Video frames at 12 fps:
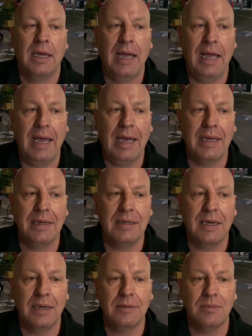and
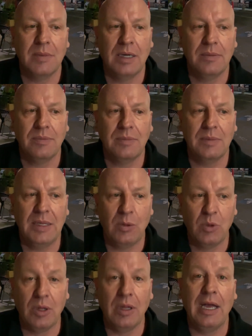uh, it
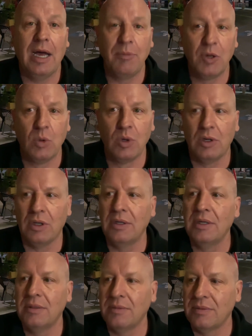will help the world
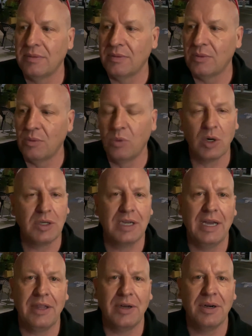work
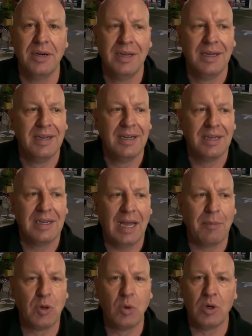together,
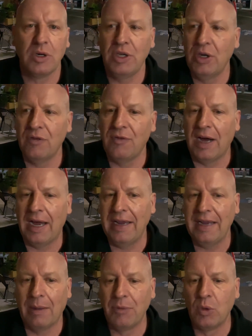help the world unify,
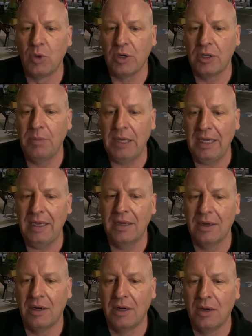help the world to be
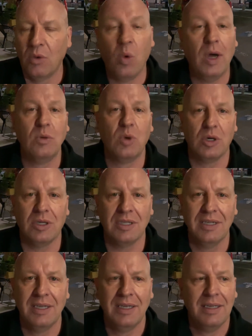one world
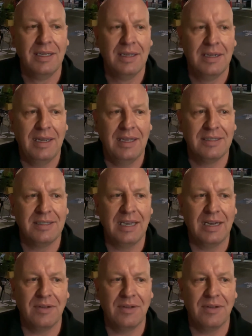instead